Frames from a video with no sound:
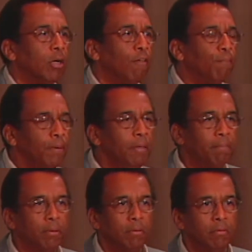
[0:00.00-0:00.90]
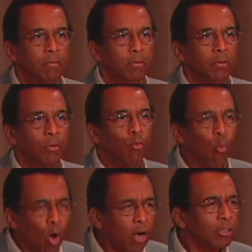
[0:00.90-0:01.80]
of people
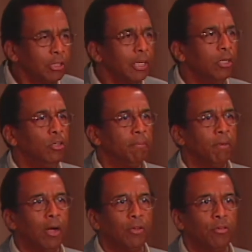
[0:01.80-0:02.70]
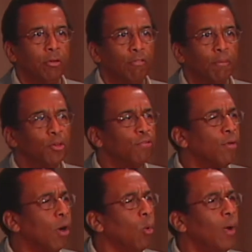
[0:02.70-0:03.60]
walked into Boston from as
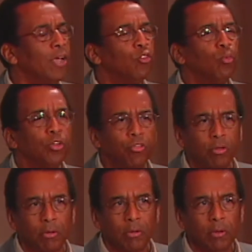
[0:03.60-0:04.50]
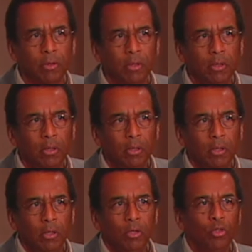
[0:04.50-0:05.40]
far away as Worcester
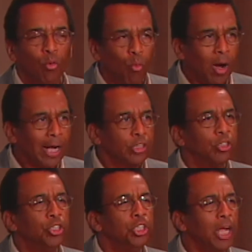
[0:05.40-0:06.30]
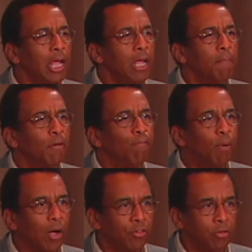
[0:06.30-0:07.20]
to watch the shame of
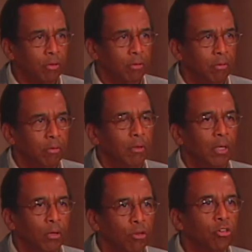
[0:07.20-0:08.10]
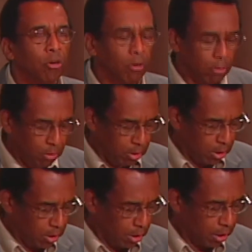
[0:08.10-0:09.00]
Boston and the return
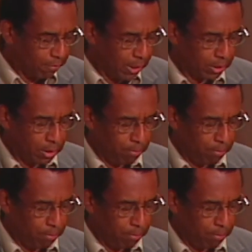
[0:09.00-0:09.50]
of Anthony